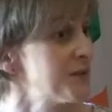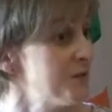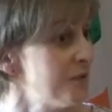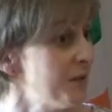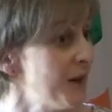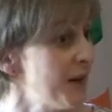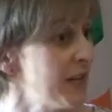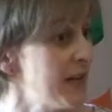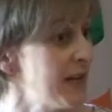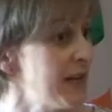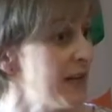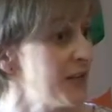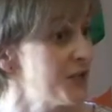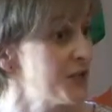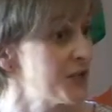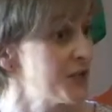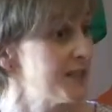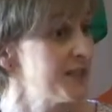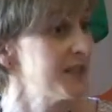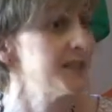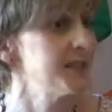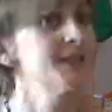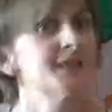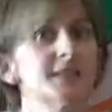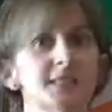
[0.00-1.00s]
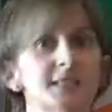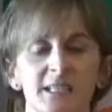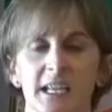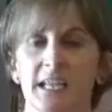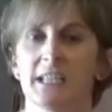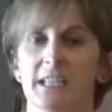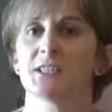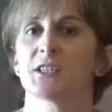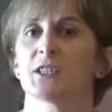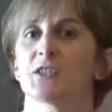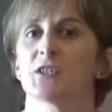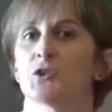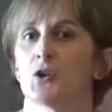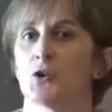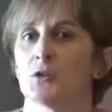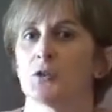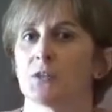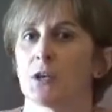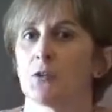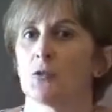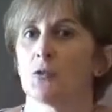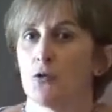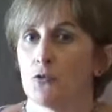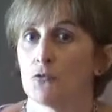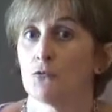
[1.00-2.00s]
of violations, and states assert
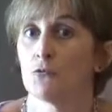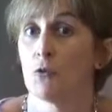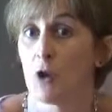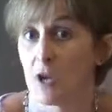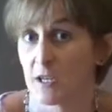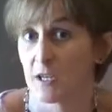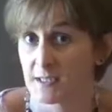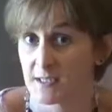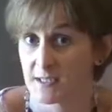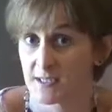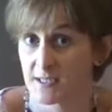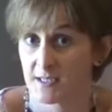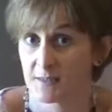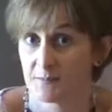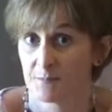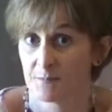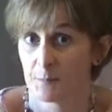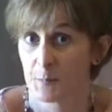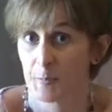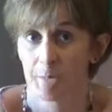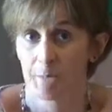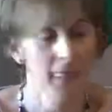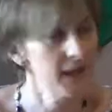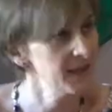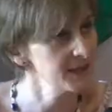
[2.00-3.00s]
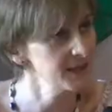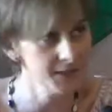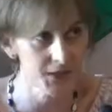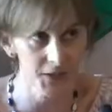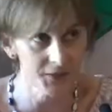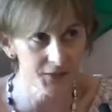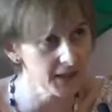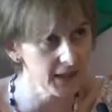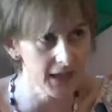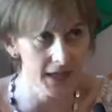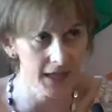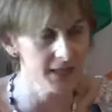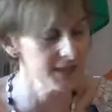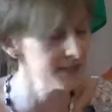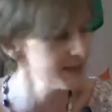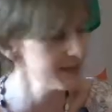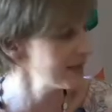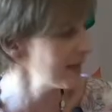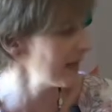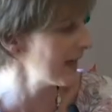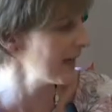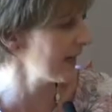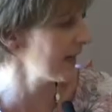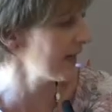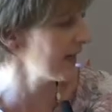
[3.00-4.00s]
their own rights. That's not the case
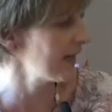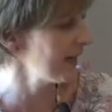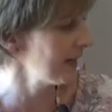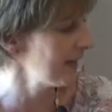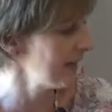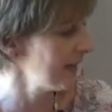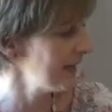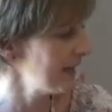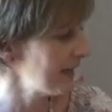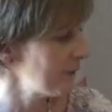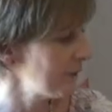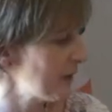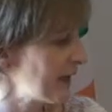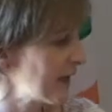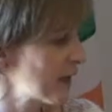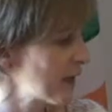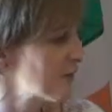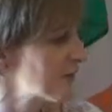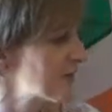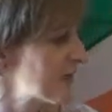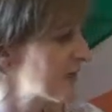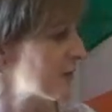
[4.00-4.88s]
when it comes to